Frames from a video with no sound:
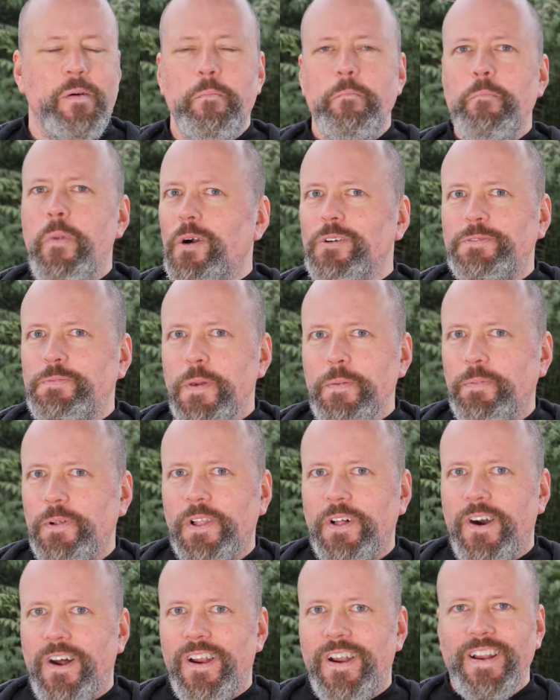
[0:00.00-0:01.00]
Most
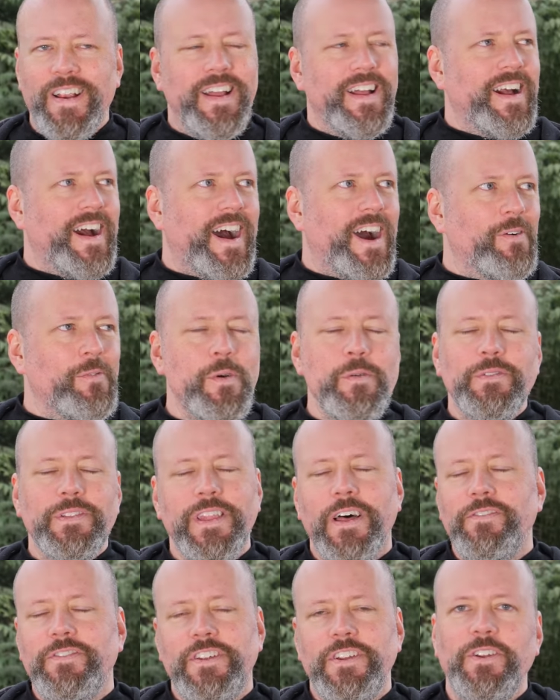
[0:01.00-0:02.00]
people are. Uh, we would
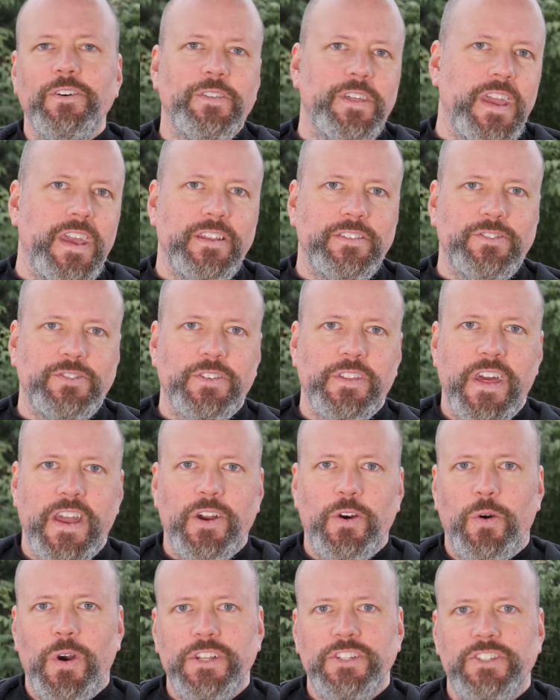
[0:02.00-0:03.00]
love to know the answer to
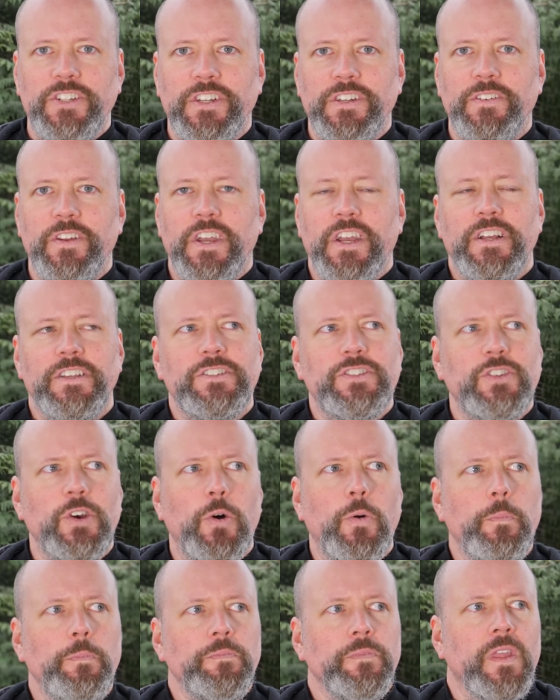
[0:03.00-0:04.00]
that question.
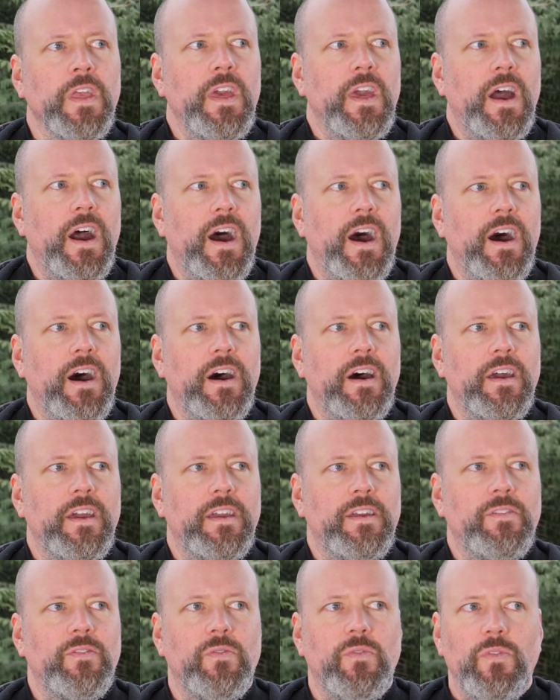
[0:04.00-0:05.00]
So
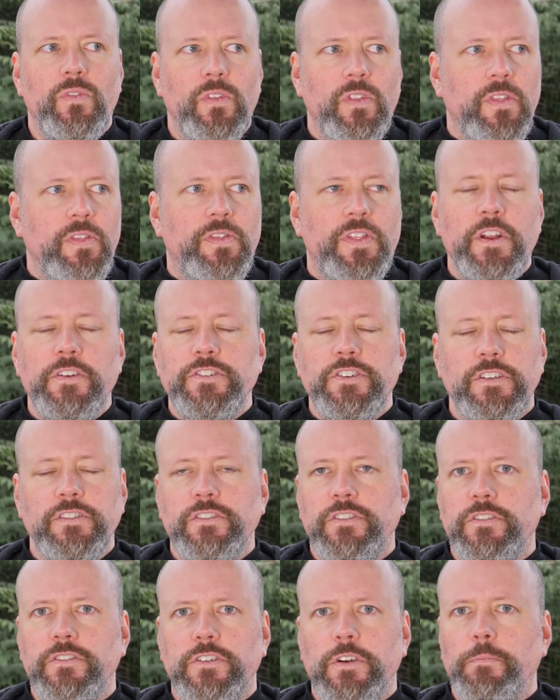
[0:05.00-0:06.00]
uh, they're
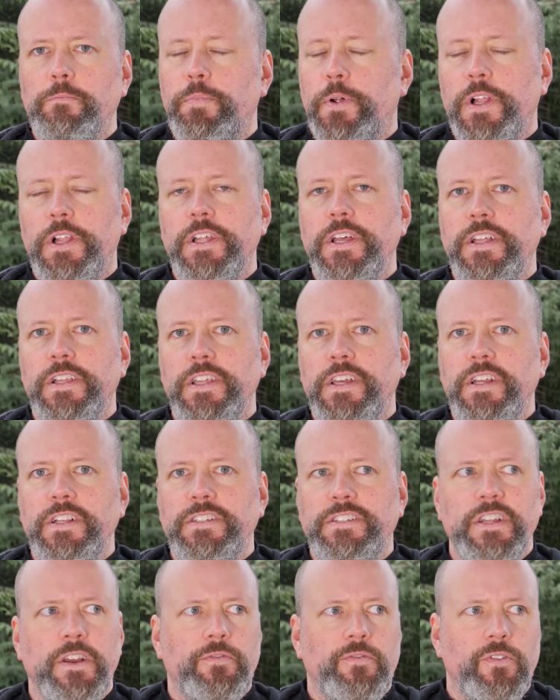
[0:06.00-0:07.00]
just completely
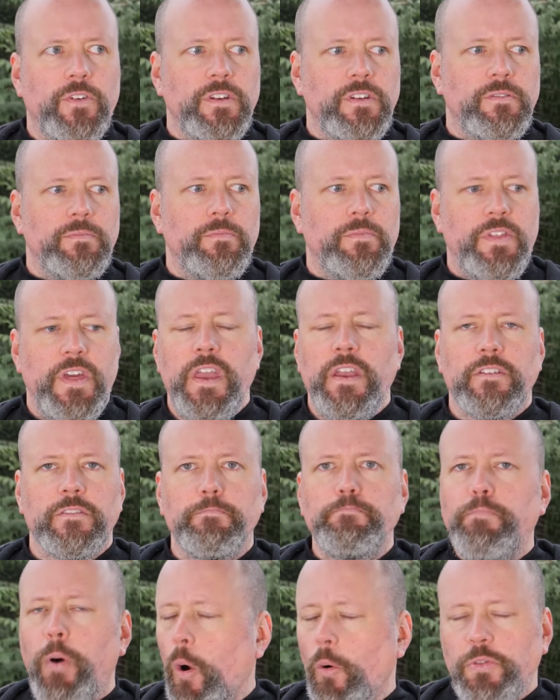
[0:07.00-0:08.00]
different things.
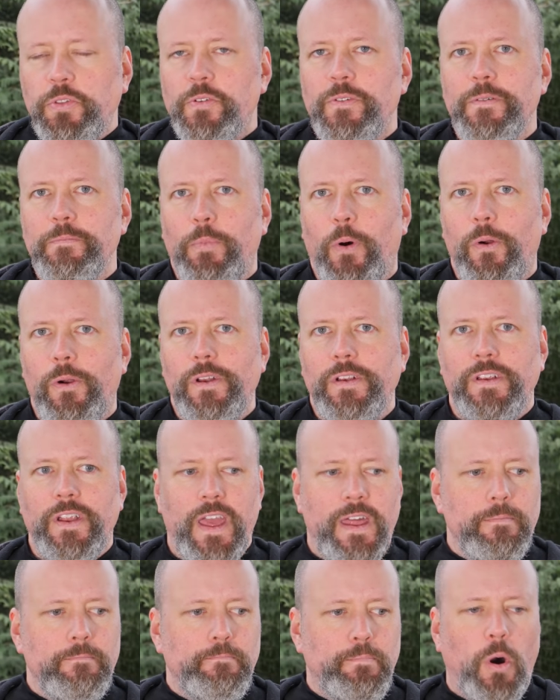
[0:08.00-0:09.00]
Both are important
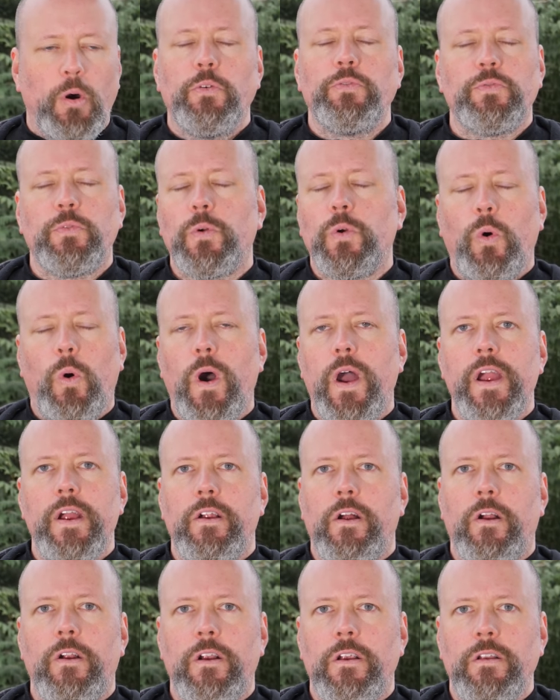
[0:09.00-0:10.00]
and both
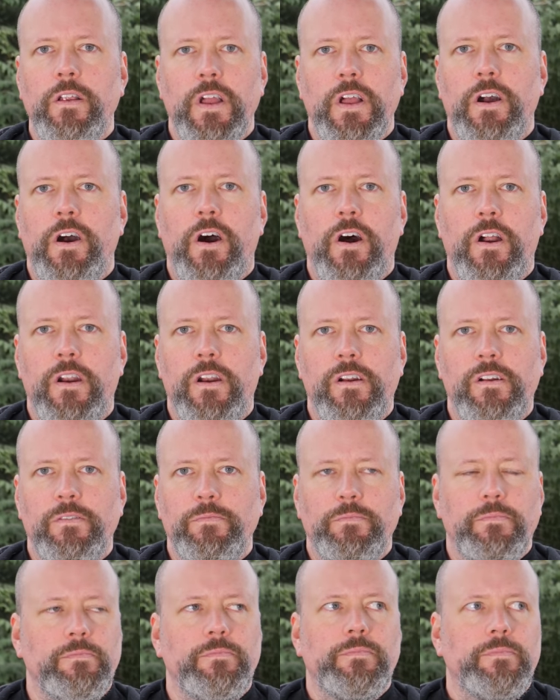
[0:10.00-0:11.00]
require our, our
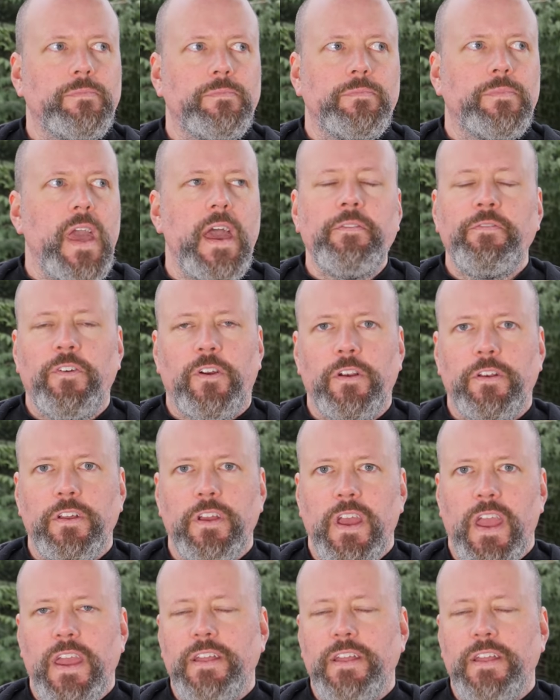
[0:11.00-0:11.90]
effort.